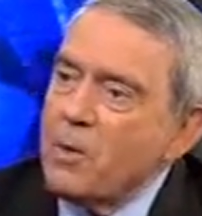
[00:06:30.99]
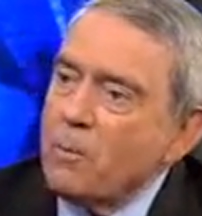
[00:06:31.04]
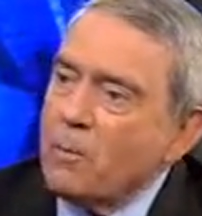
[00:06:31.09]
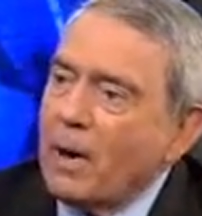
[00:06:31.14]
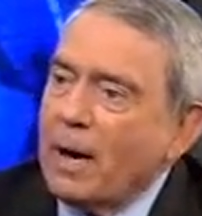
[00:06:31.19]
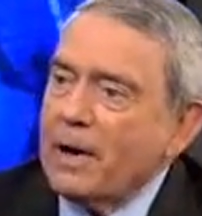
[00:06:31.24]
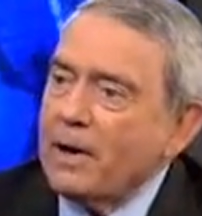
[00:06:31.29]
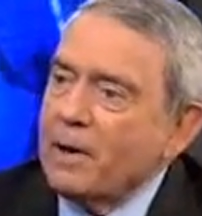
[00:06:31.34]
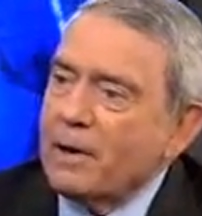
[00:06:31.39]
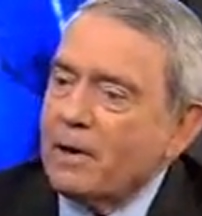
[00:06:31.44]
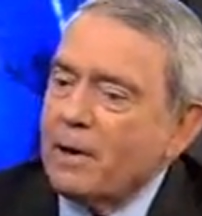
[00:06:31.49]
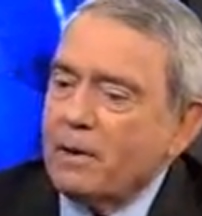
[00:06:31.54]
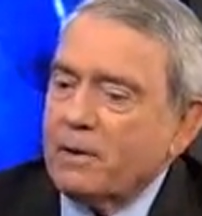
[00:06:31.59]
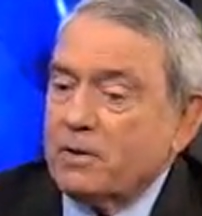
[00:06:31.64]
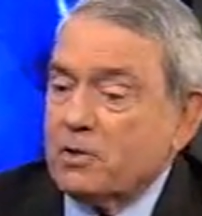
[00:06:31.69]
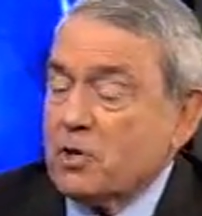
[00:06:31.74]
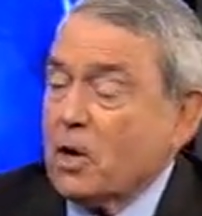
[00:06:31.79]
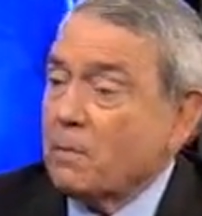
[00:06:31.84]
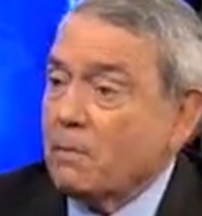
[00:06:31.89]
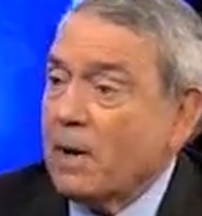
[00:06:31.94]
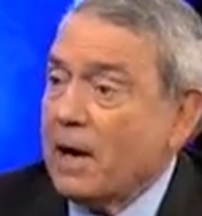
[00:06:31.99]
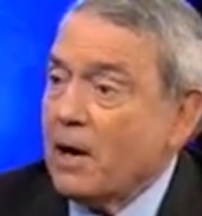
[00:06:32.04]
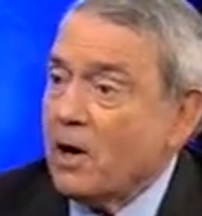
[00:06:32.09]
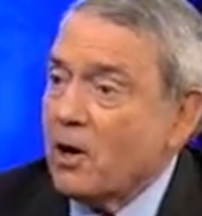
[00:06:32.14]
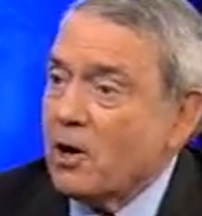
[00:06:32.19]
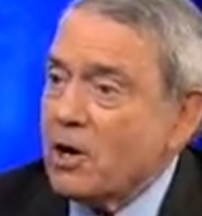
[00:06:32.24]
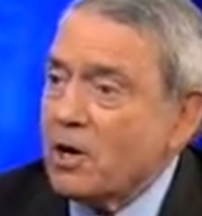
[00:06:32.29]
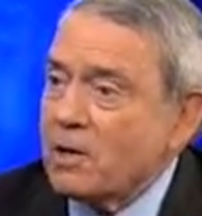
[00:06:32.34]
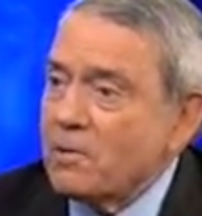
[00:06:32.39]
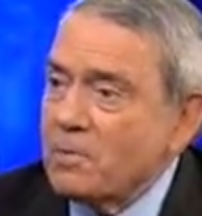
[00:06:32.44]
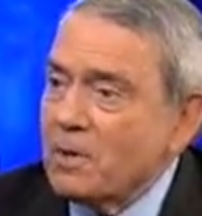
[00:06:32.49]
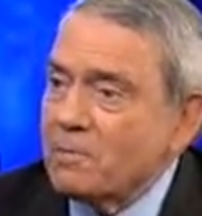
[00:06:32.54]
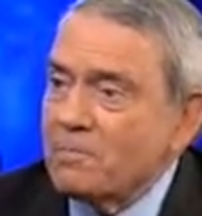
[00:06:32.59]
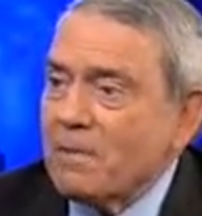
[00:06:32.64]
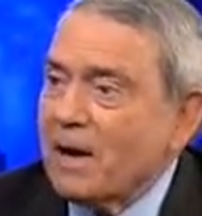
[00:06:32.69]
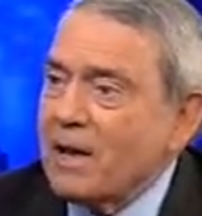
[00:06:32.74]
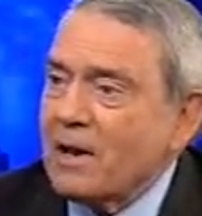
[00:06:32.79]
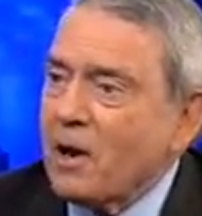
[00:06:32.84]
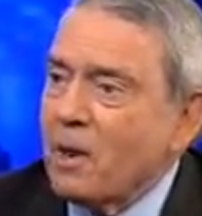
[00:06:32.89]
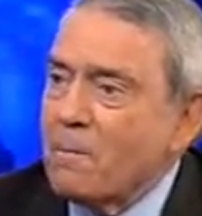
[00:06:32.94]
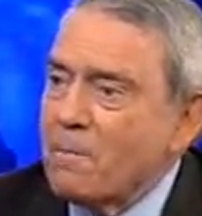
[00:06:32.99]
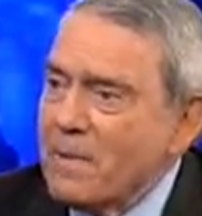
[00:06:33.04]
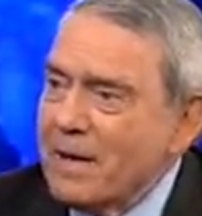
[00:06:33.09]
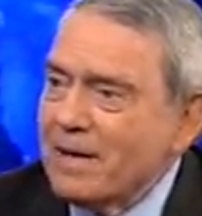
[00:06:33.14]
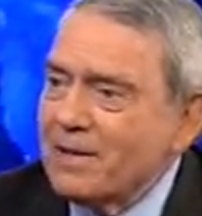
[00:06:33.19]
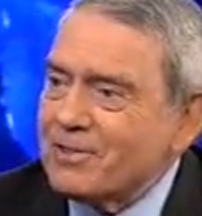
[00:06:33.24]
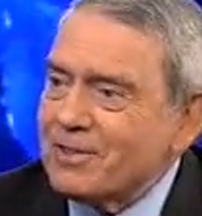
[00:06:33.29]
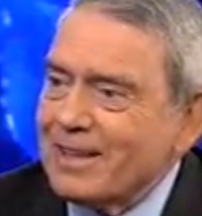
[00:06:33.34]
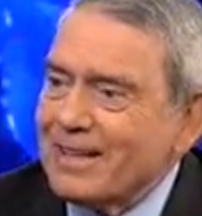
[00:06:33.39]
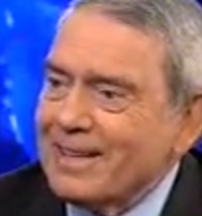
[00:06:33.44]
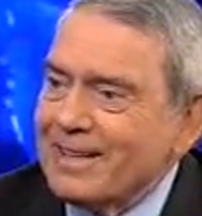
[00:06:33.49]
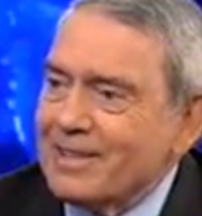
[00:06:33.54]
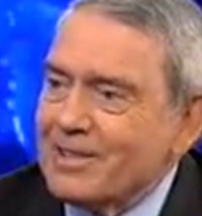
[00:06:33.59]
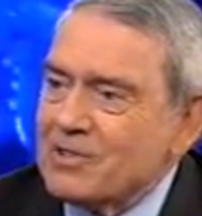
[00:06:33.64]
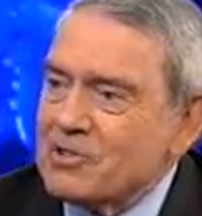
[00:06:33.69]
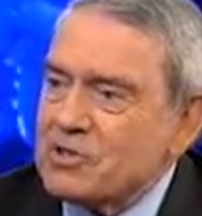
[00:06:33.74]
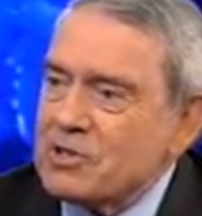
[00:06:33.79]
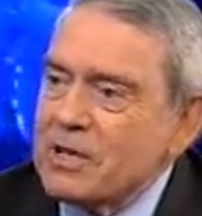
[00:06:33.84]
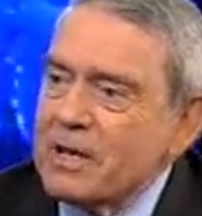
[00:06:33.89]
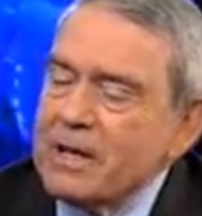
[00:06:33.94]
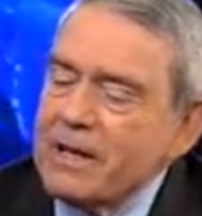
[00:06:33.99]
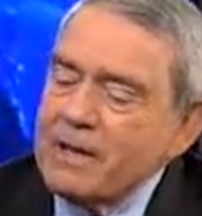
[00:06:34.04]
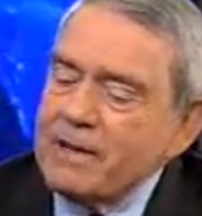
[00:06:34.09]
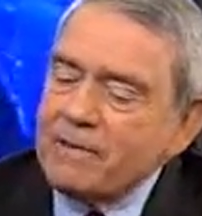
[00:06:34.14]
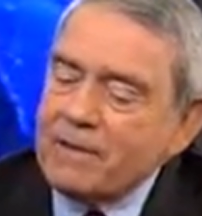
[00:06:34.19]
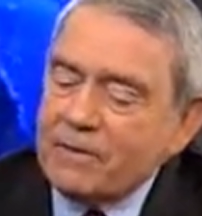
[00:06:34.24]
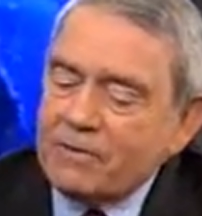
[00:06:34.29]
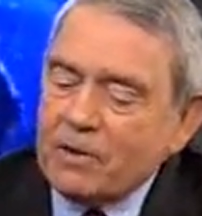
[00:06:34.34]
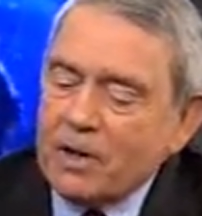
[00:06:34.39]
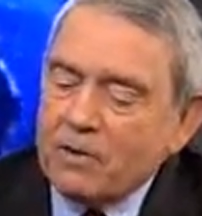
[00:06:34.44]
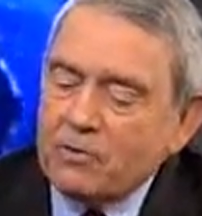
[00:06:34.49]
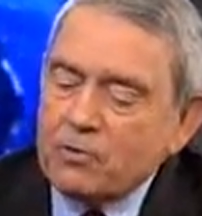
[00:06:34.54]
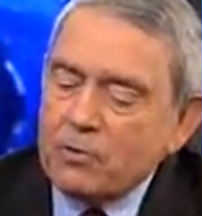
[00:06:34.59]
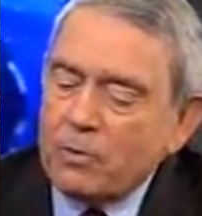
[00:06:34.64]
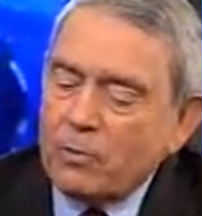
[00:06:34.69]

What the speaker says: It's not my argument. My lament is that there